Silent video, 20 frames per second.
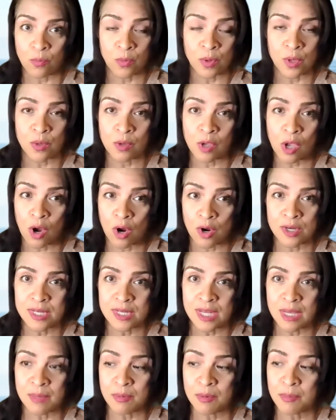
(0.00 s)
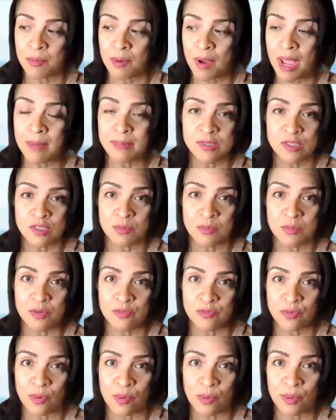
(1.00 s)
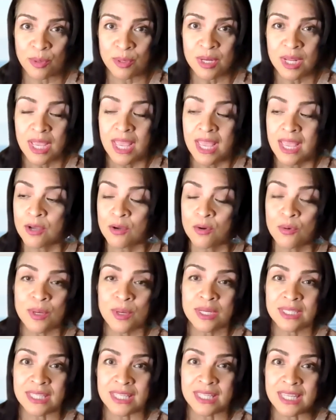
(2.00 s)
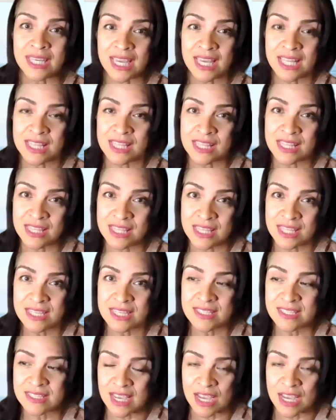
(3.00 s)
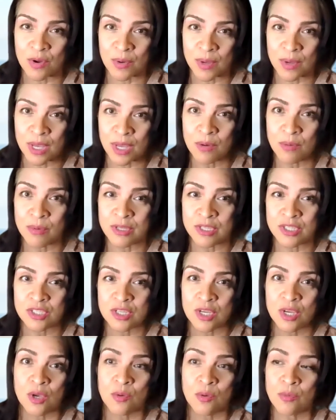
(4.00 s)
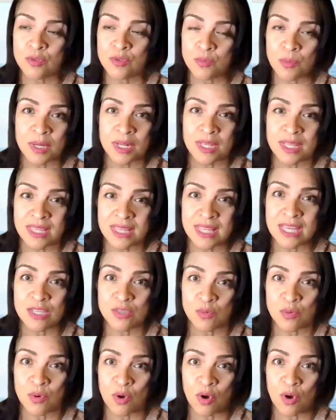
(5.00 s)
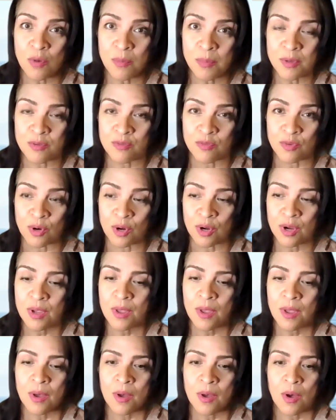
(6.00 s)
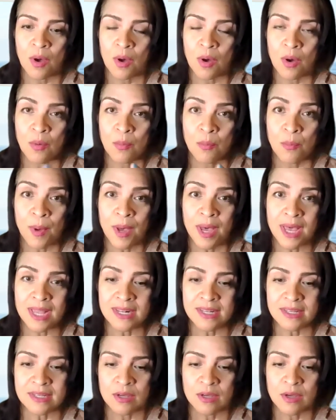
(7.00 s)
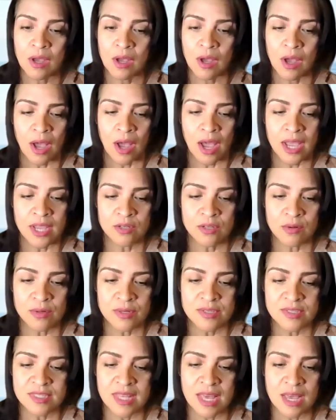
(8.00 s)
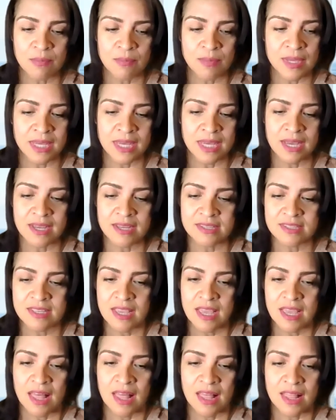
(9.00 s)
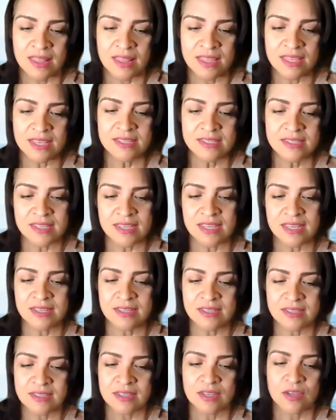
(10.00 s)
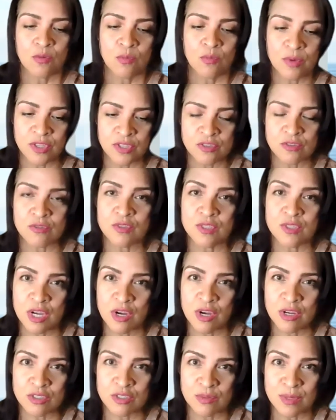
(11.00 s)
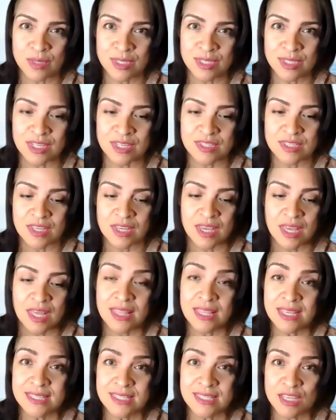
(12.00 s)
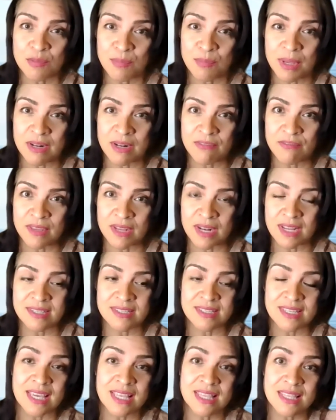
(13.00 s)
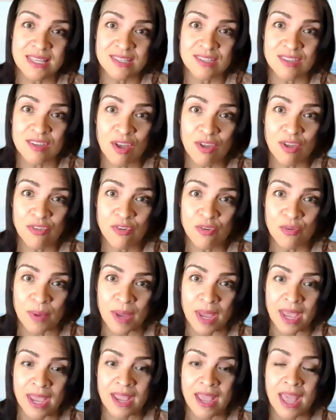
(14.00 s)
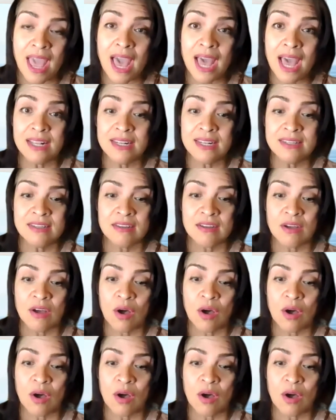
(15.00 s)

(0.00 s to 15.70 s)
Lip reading: we aren't able perhaps to move forward quickly in this area, which was one of the things we were hoping for. But I noticed that because this is with certain characteristics, this can benefit us in this other way. And